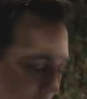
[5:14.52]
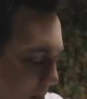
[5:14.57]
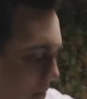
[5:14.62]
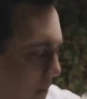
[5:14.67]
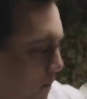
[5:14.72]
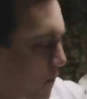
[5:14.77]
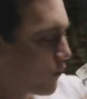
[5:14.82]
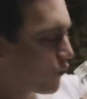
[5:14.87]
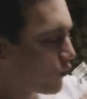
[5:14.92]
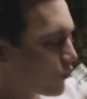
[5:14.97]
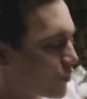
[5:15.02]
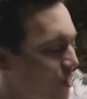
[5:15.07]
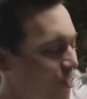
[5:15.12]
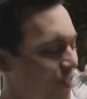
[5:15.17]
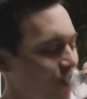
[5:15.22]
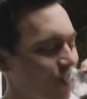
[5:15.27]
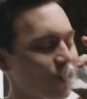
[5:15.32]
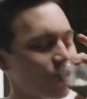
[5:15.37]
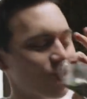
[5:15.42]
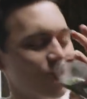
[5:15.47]
Are you my
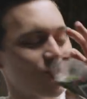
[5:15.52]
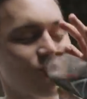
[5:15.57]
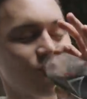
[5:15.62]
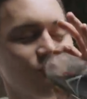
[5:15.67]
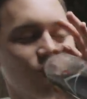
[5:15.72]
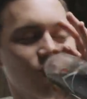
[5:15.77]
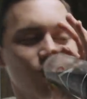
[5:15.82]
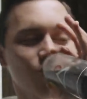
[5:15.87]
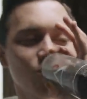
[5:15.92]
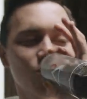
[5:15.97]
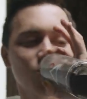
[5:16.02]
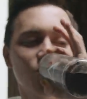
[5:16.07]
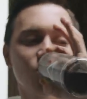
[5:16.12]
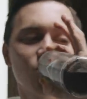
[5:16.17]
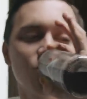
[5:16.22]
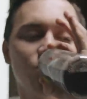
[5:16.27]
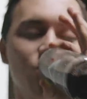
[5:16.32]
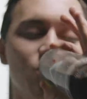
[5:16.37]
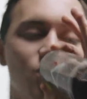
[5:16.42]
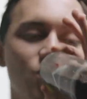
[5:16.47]
boyfriend?
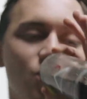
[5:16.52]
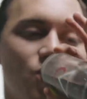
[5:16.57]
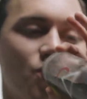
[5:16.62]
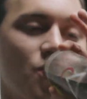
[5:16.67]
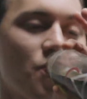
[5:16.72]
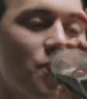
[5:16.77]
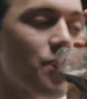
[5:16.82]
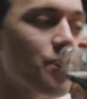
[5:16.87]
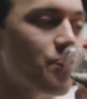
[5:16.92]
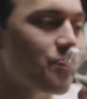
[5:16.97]
Are you my